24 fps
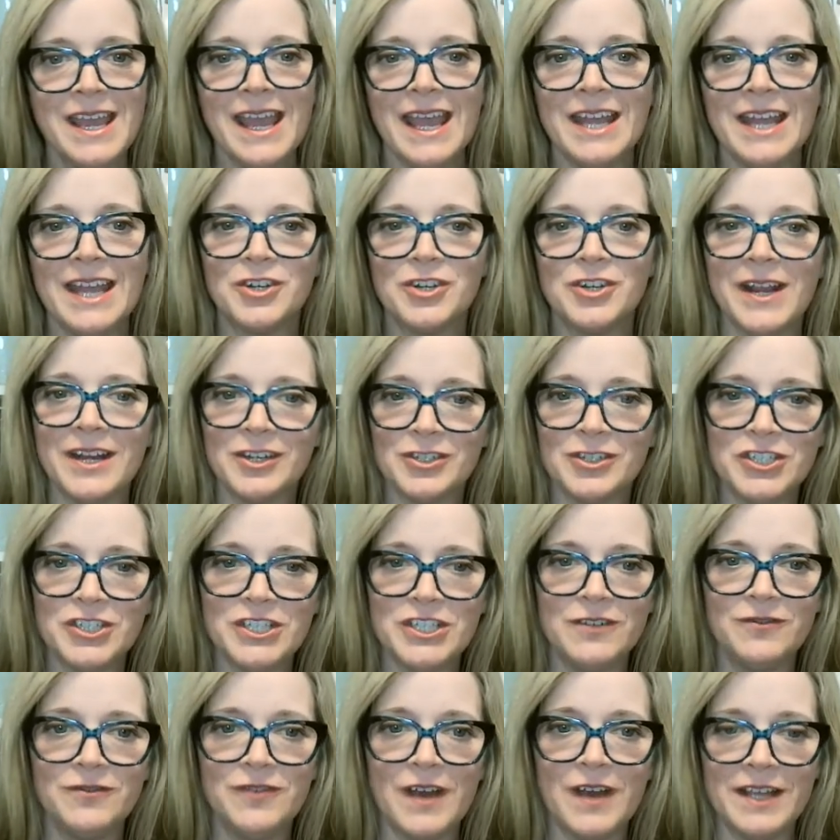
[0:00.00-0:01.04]
and your
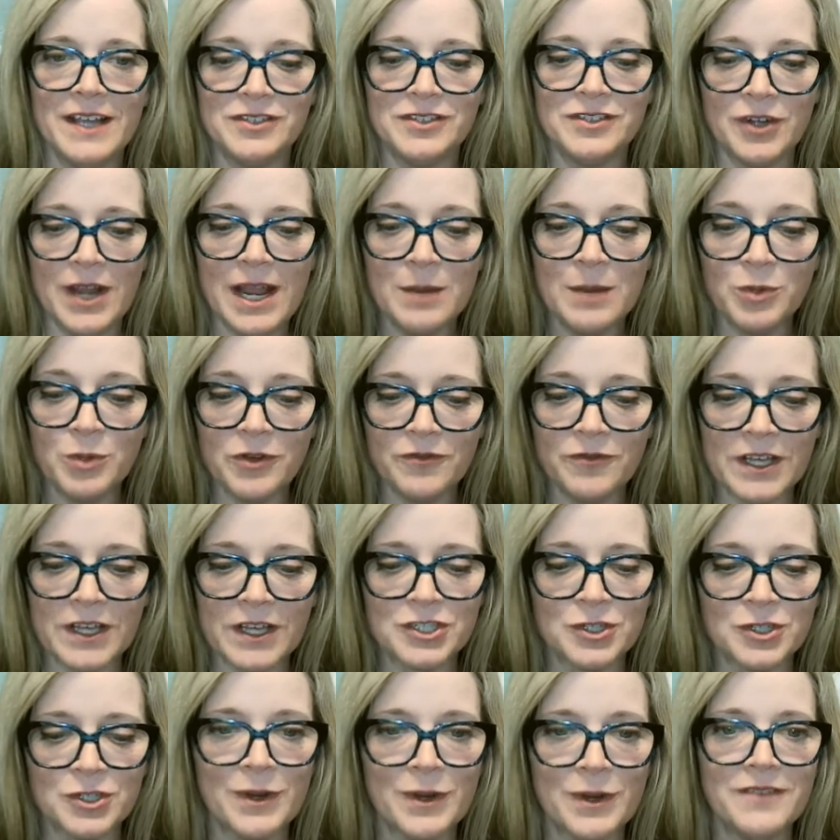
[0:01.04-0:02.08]
energy advisor and
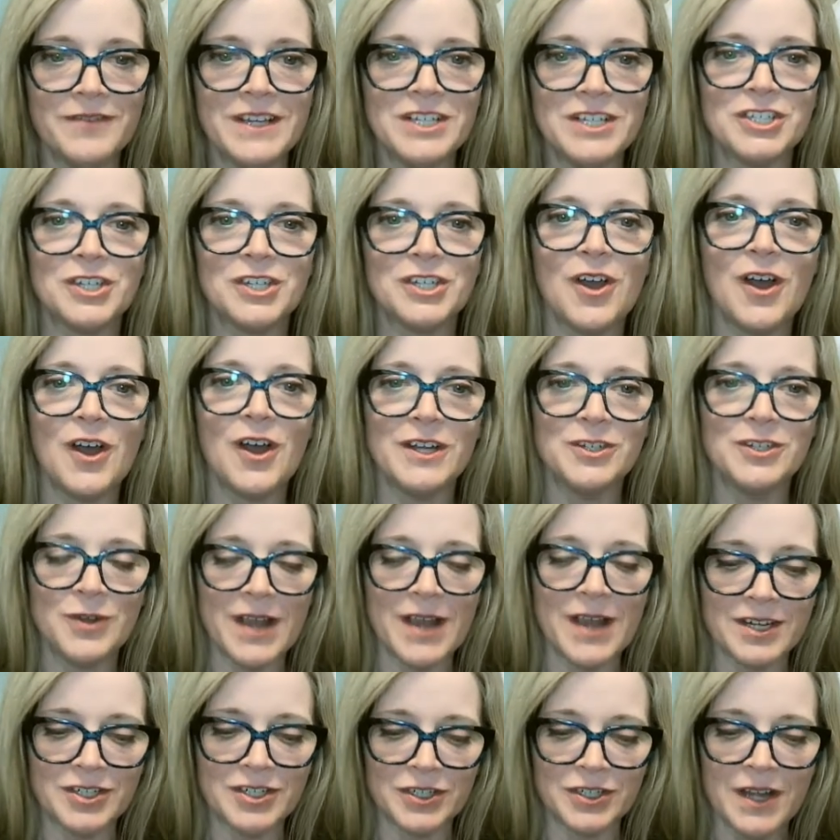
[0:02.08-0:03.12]
professional renovation
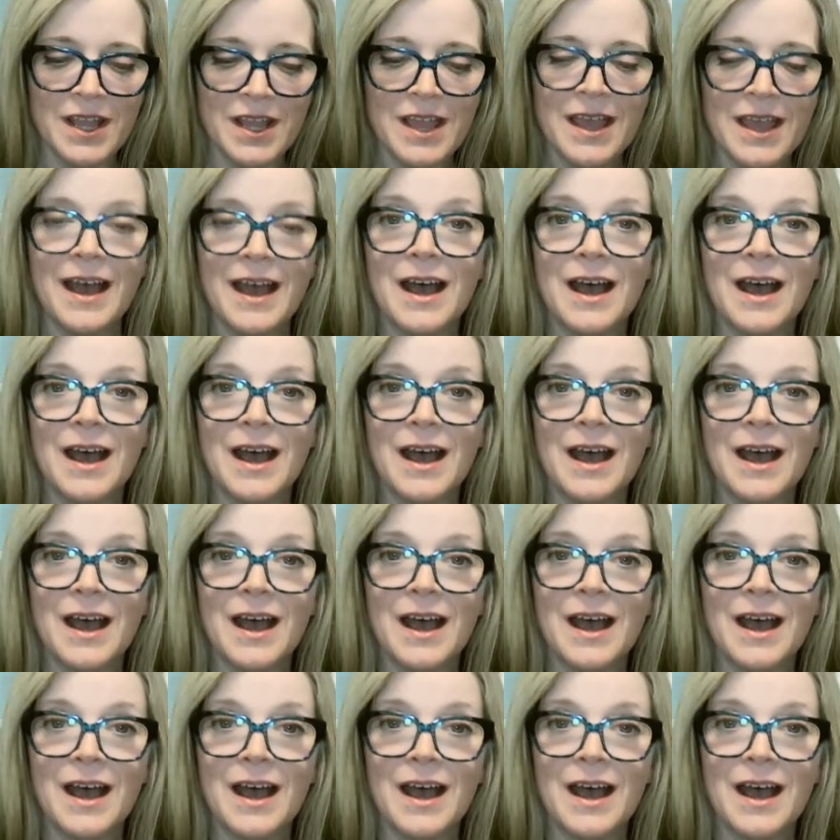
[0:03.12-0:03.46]
contractor